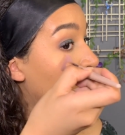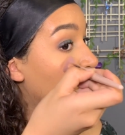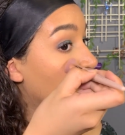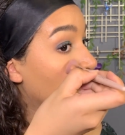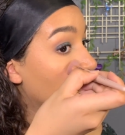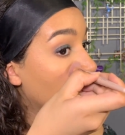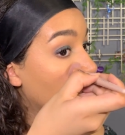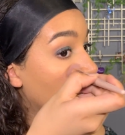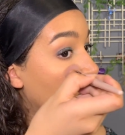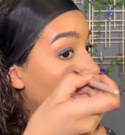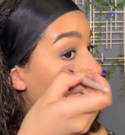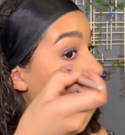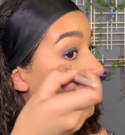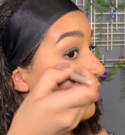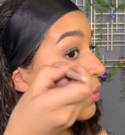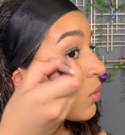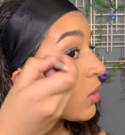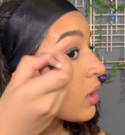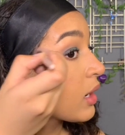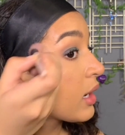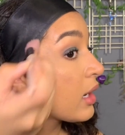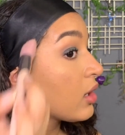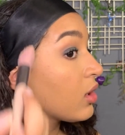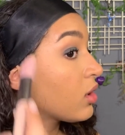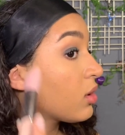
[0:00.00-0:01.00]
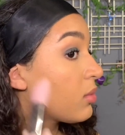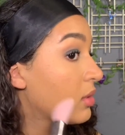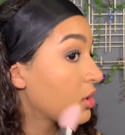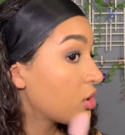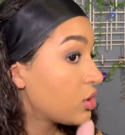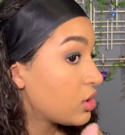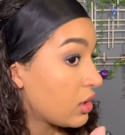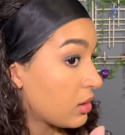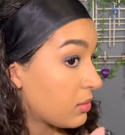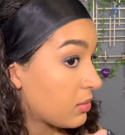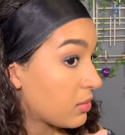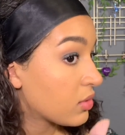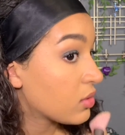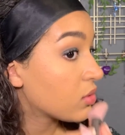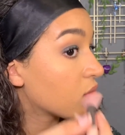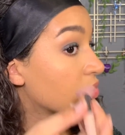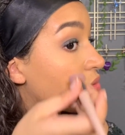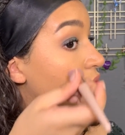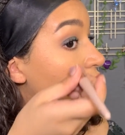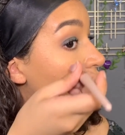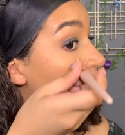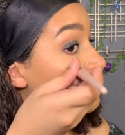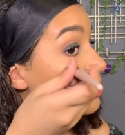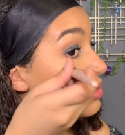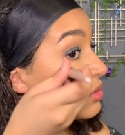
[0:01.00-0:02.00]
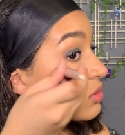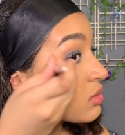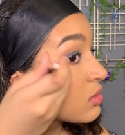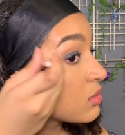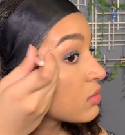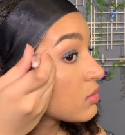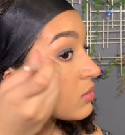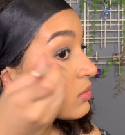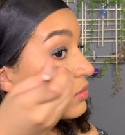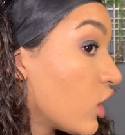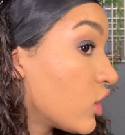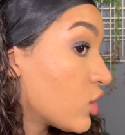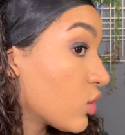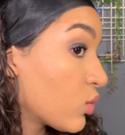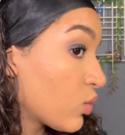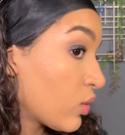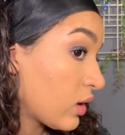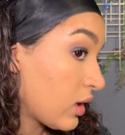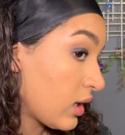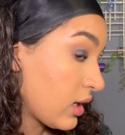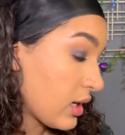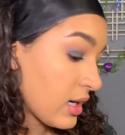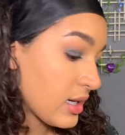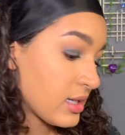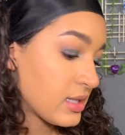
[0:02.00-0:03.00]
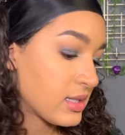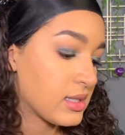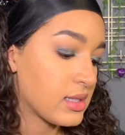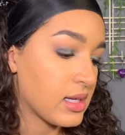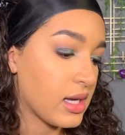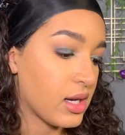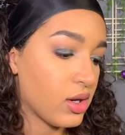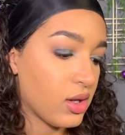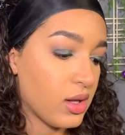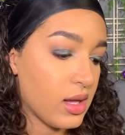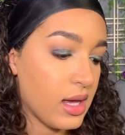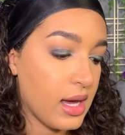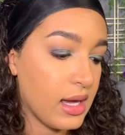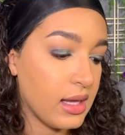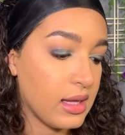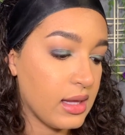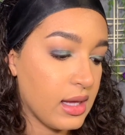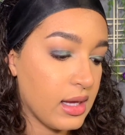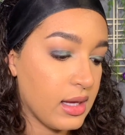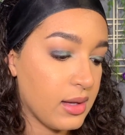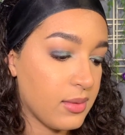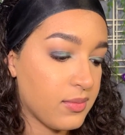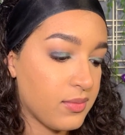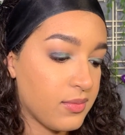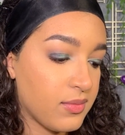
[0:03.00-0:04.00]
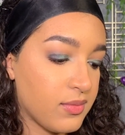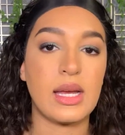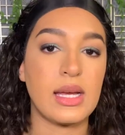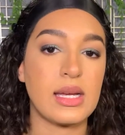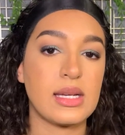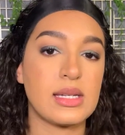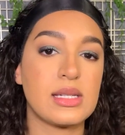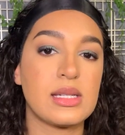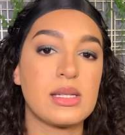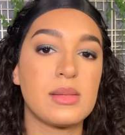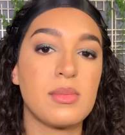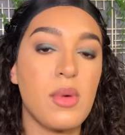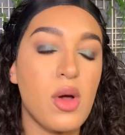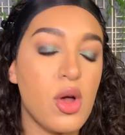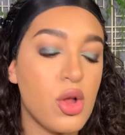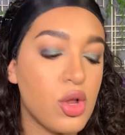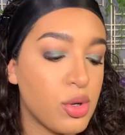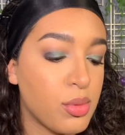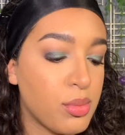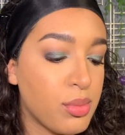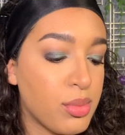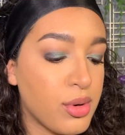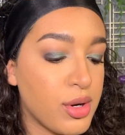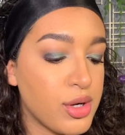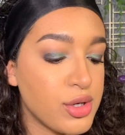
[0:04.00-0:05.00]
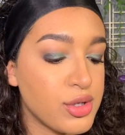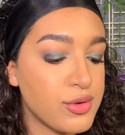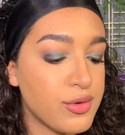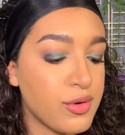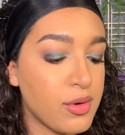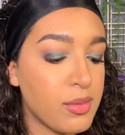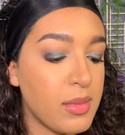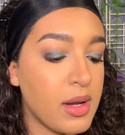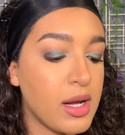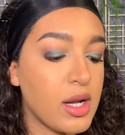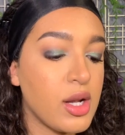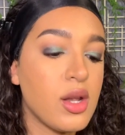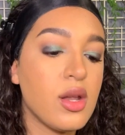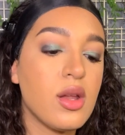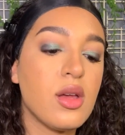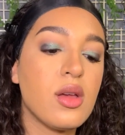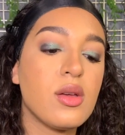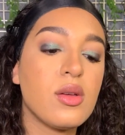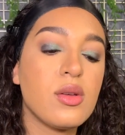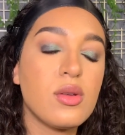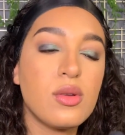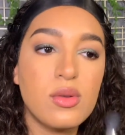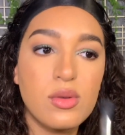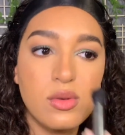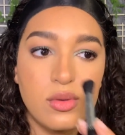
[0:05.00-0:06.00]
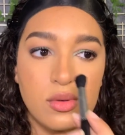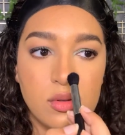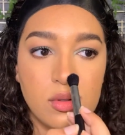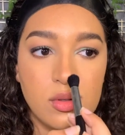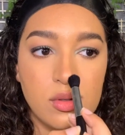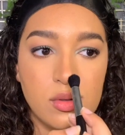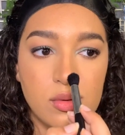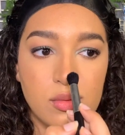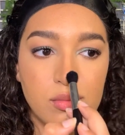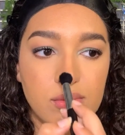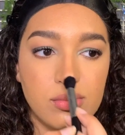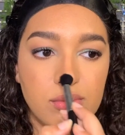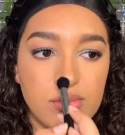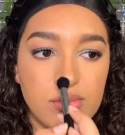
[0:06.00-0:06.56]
Put it right on my cheekbones. It's a really nice subtle highlight. Like a smaller brush for my nose